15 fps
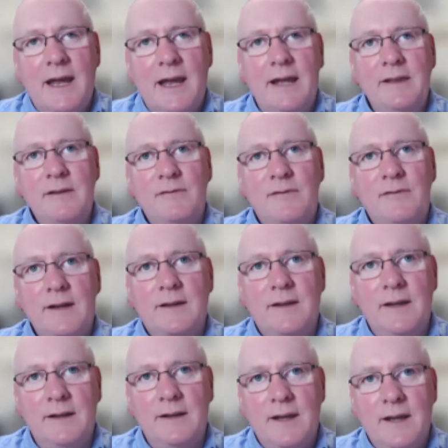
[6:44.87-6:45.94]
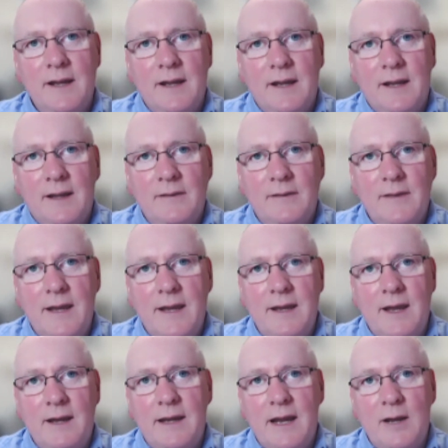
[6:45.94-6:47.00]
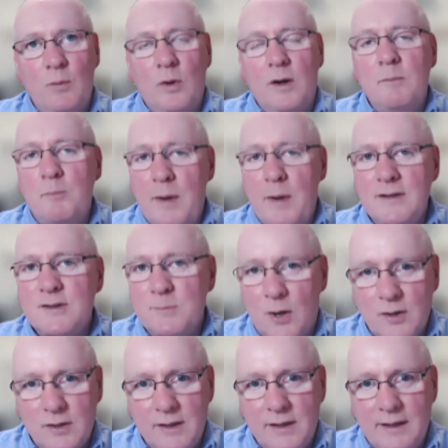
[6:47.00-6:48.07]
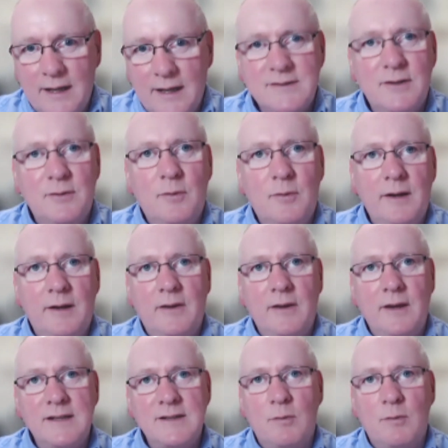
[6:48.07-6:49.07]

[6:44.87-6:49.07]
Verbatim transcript: and the fact that they again weren't benchmarking against the right things.